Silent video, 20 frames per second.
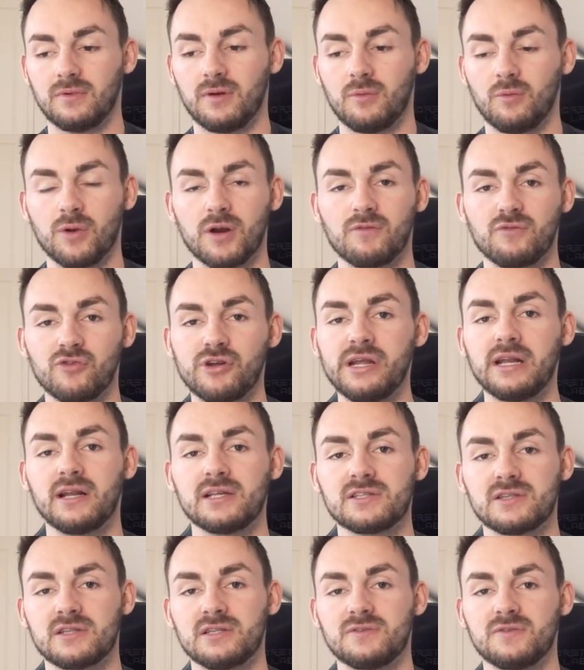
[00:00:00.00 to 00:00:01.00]
What I've
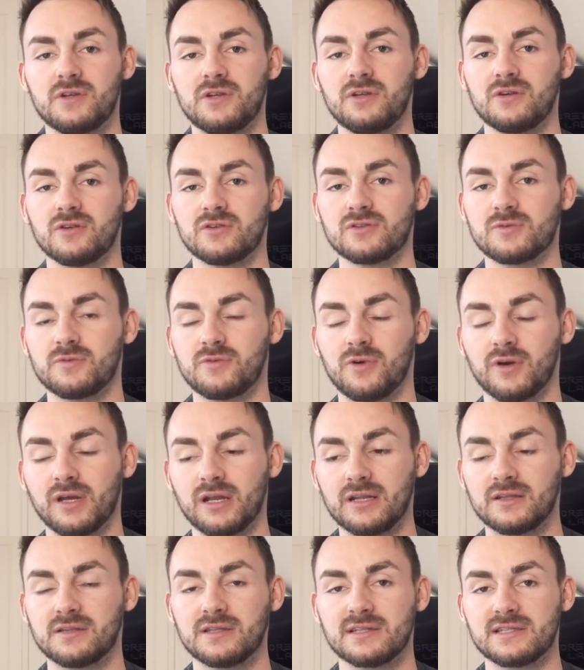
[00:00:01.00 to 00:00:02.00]
realised with these videos before I
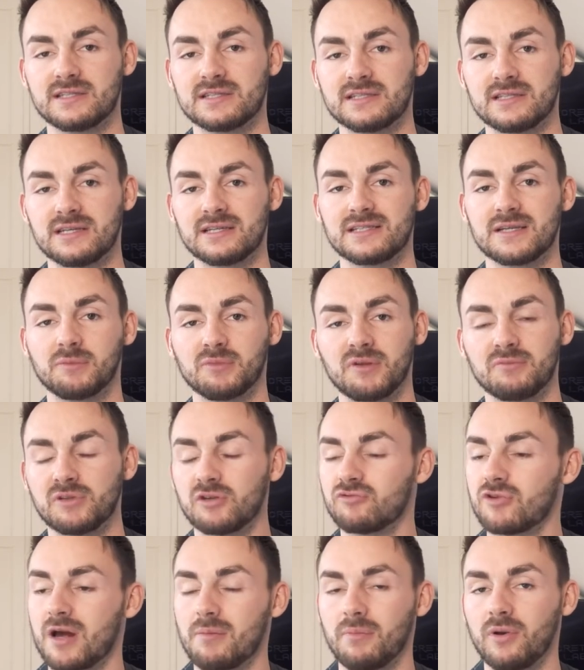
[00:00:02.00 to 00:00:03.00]
get into this is like sometimes I
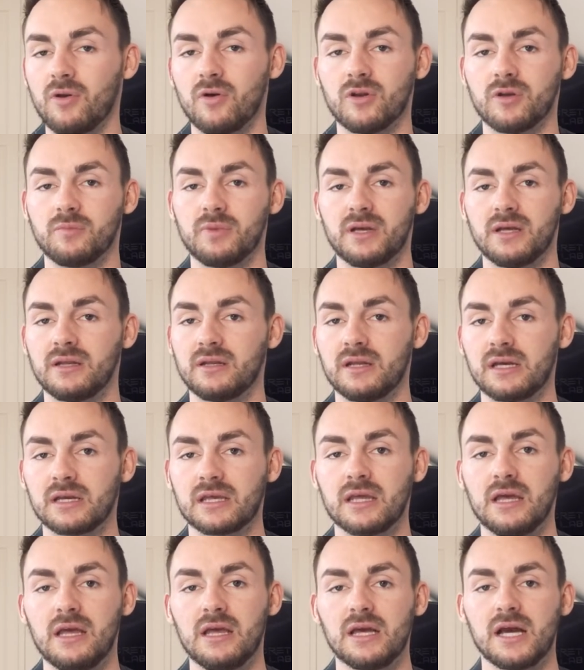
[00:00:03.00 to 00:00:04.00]
ramble on a bit and
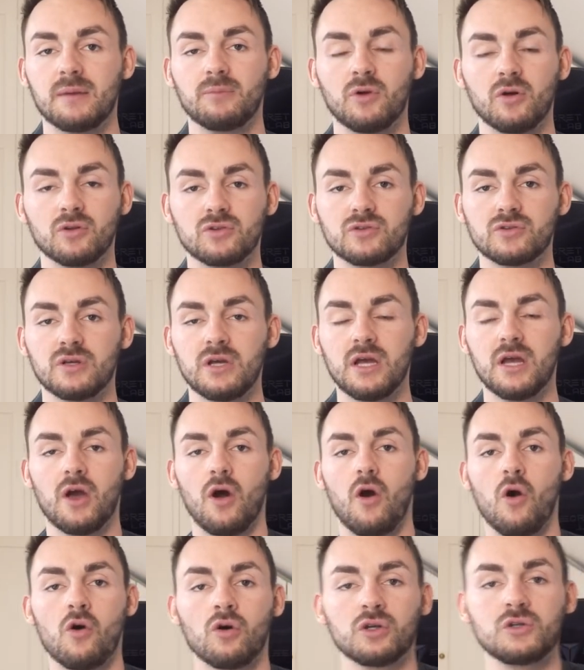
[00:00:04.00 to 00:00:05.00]
like I'm not,
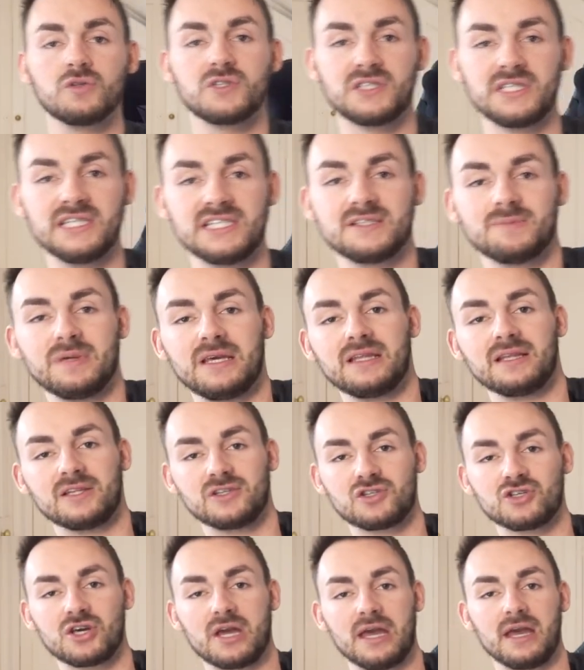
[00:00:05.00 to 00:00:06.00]
all you see is me in this
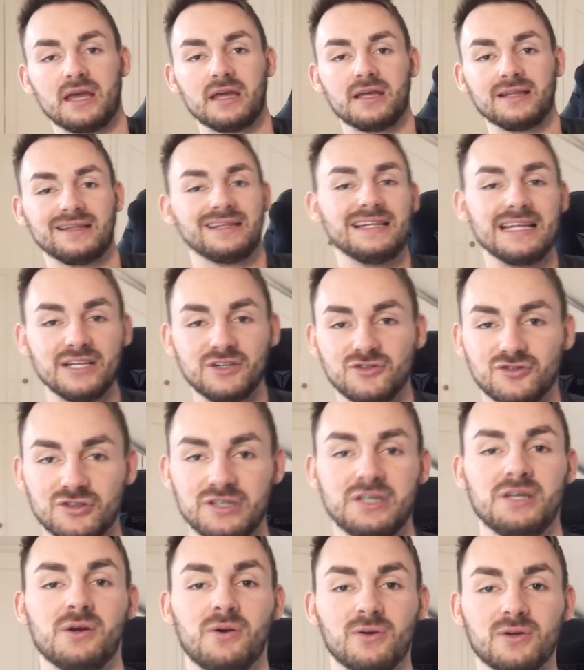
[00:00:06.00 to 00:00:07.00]
chair.
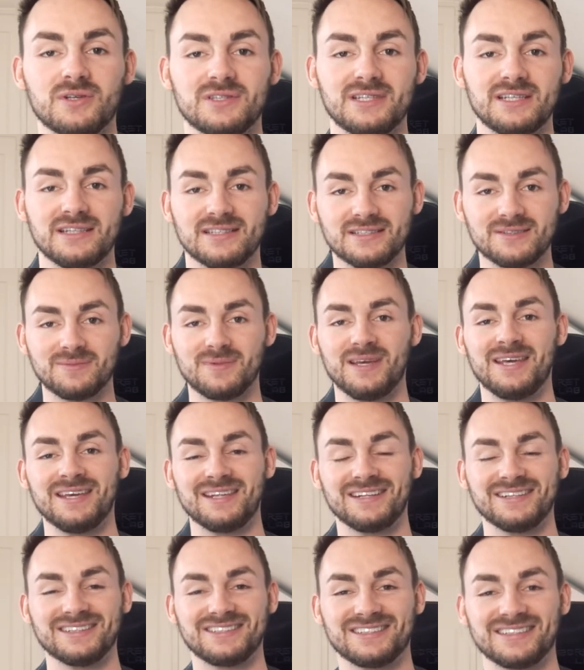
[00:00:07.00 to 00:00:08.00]
Literally all you've seen is me
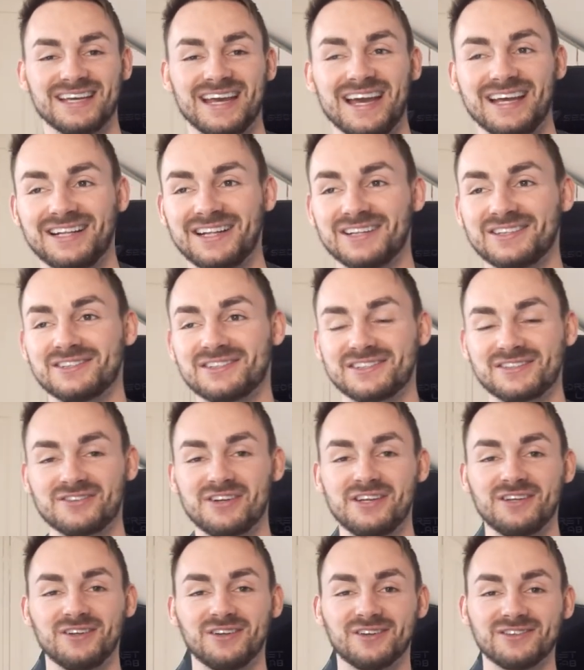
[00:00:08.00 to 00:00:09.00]
in this chair, not the
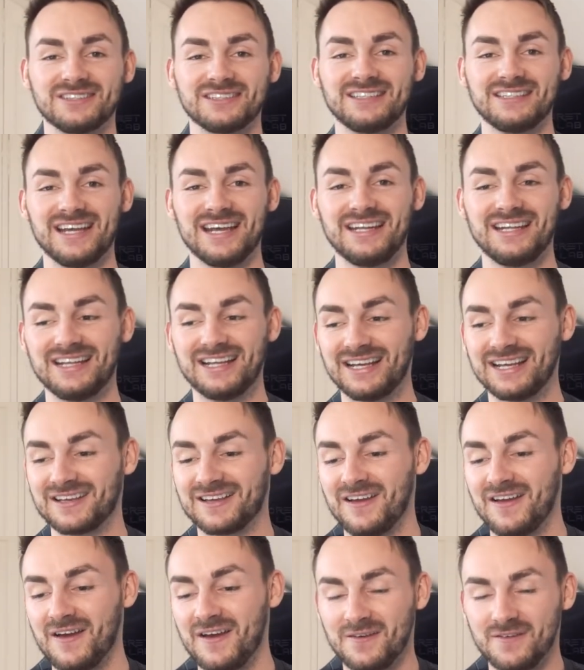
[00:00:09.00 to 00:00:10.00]
screen. You're not seeing any
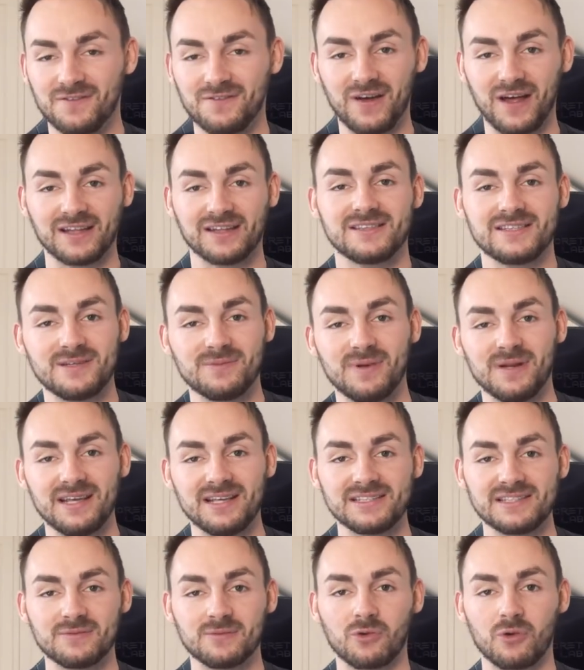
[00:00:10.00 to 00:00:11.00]
like fancy
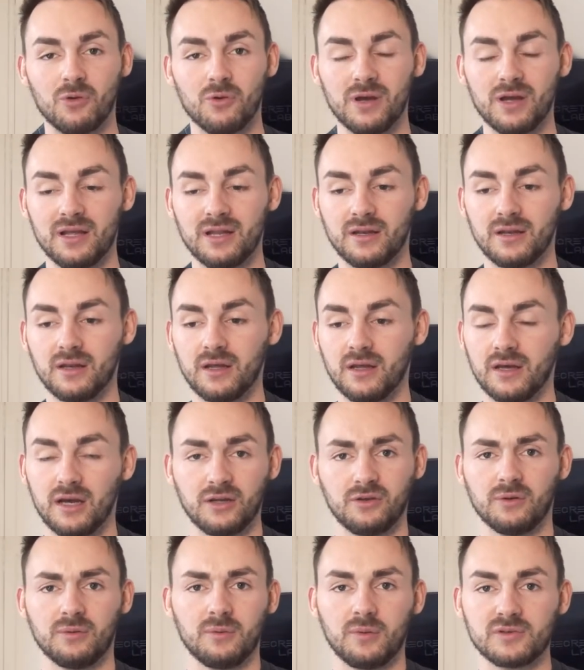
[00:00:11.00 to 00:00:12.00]
places I'm going. I'm
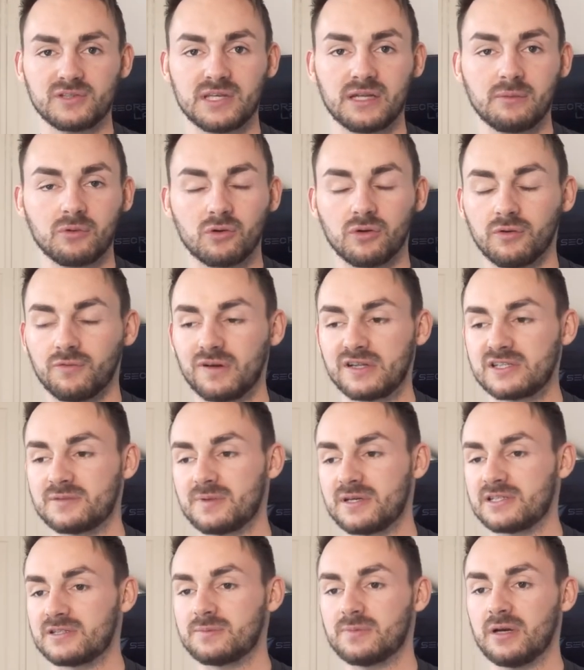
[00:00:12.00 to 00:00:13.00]
not saying I'm going to fancy
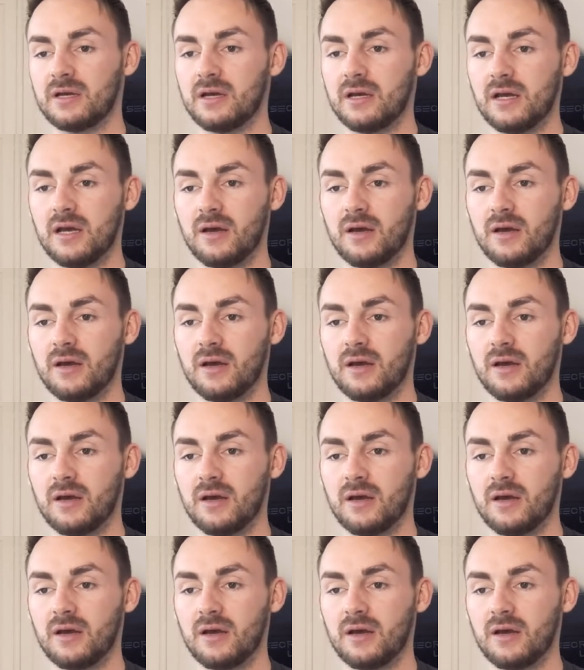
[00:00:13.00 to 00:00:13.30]
places, but